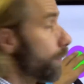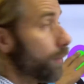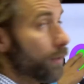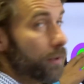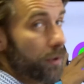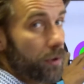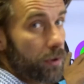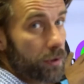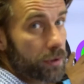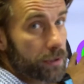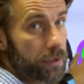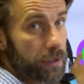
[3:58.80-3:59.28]

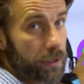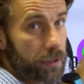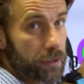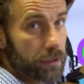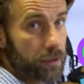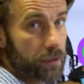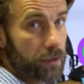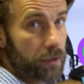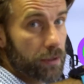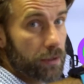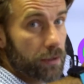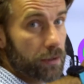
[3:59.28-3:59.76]

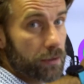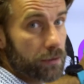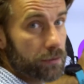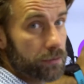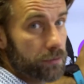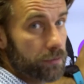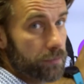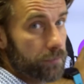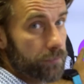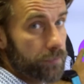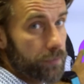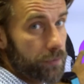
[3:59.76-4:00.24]
blocking
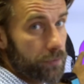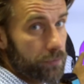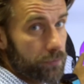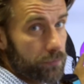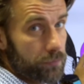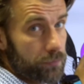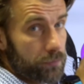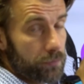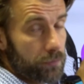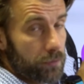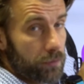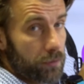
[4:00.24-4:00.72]
the
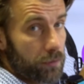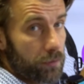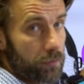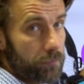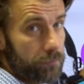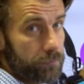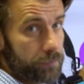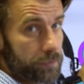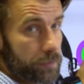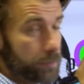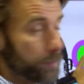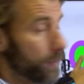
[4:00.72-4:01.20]
view
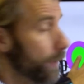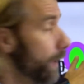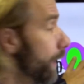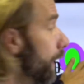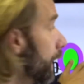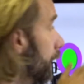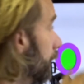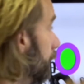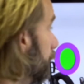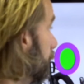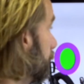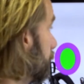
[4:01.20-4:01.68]
of the
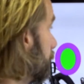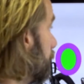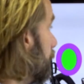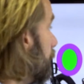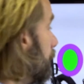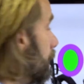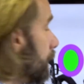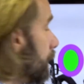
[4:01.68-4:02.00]
pilot.